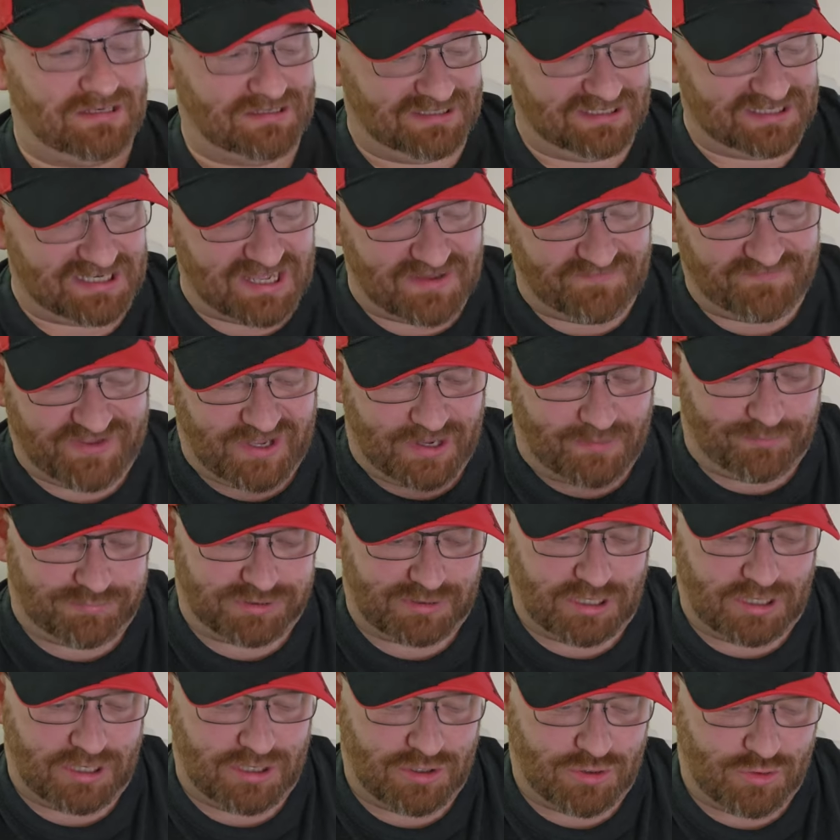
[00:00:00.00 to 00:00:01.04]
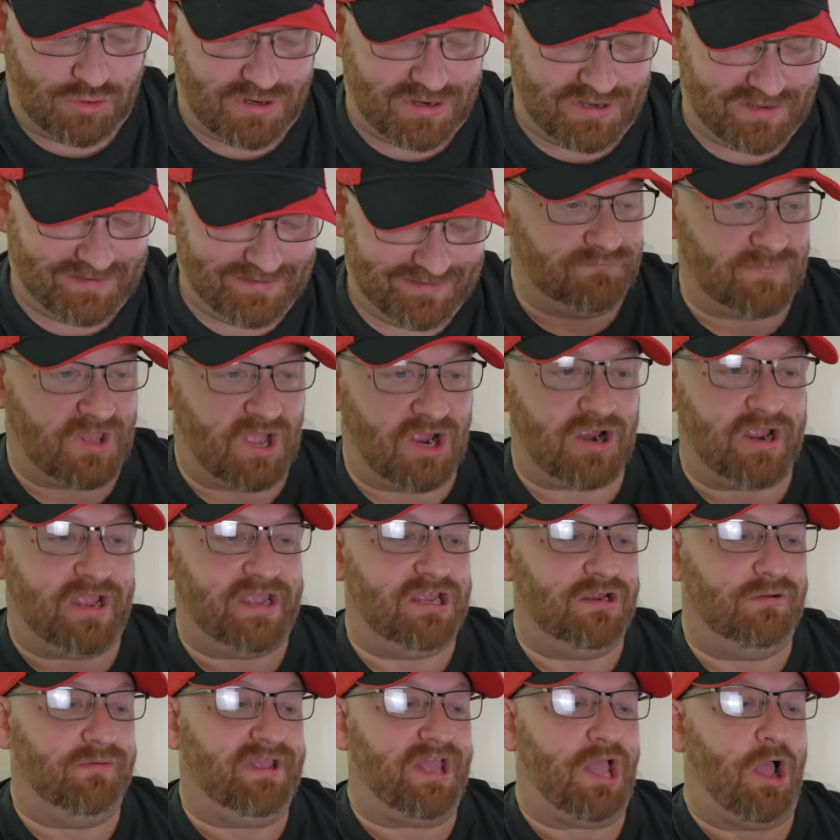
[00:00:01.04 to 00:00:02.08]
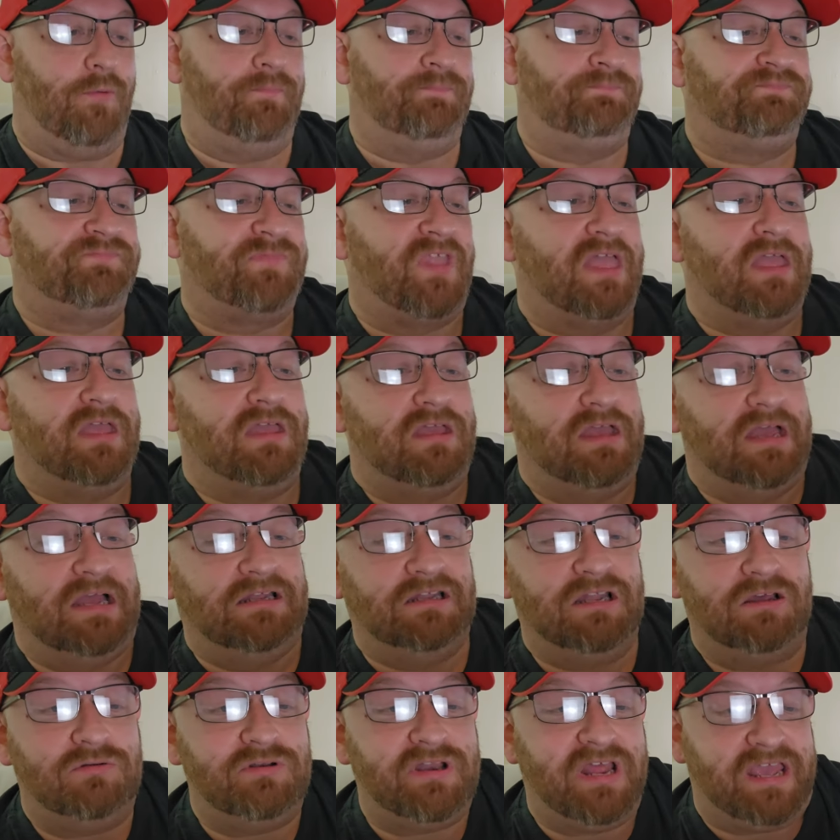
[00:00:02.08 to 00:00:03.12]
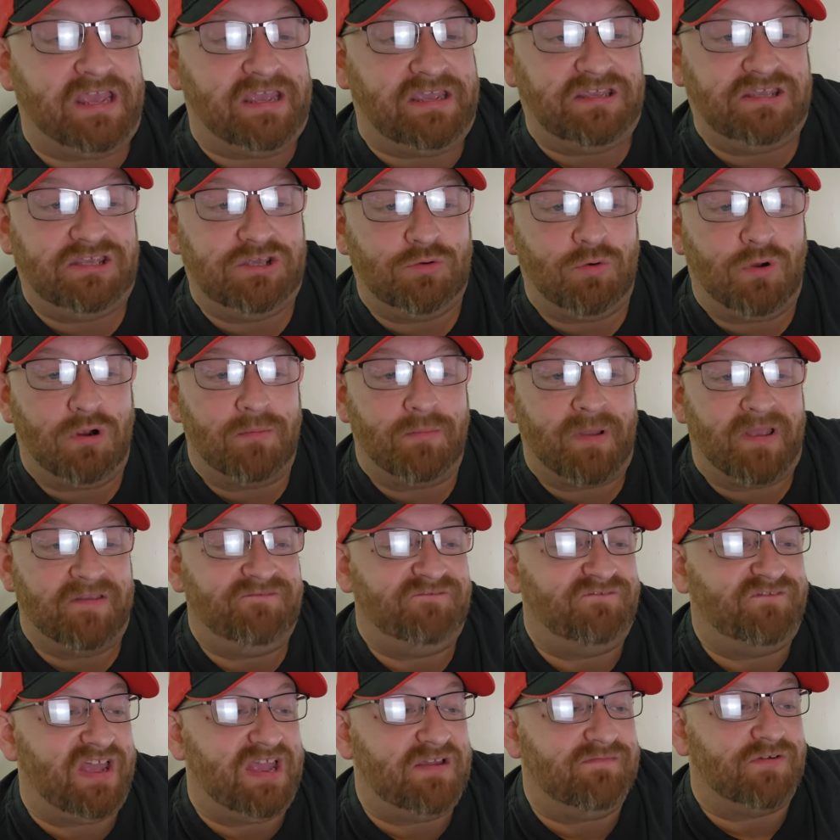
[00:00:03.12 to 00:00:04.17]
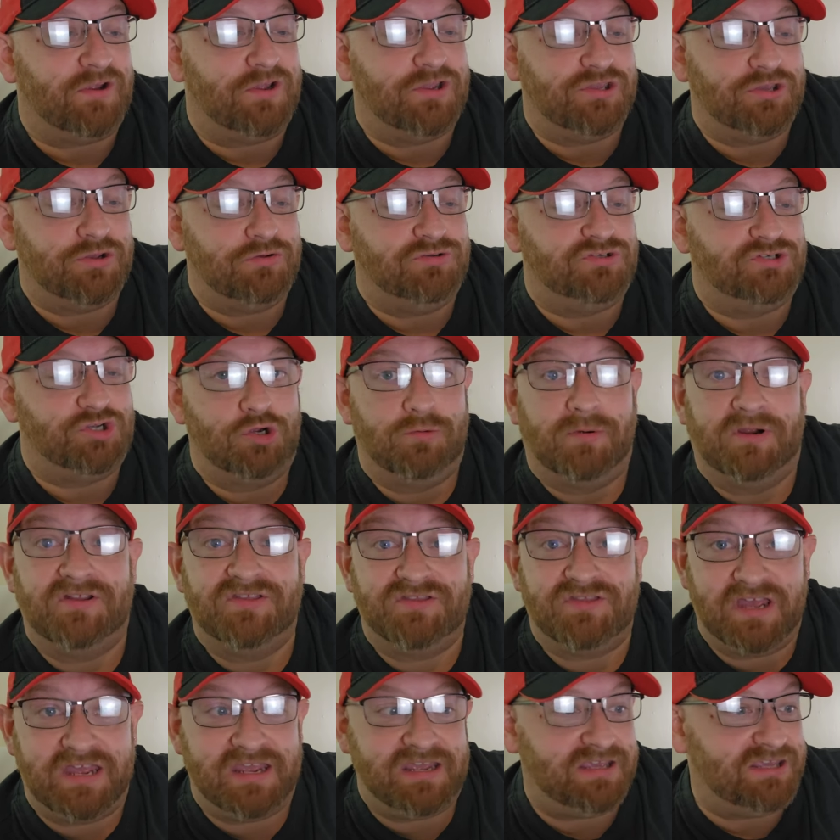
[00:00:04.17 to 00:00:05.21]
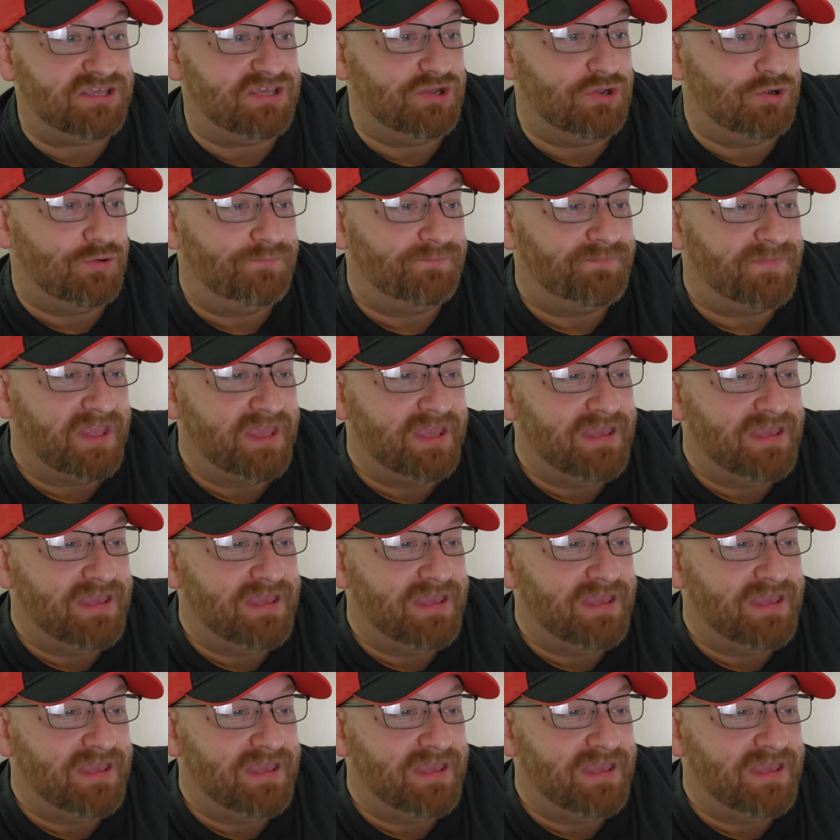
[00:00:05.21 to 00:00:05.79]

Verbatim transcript: Love you, bro. All right, here we go. Hello Nate, you are my favorite YouTuber, thank you.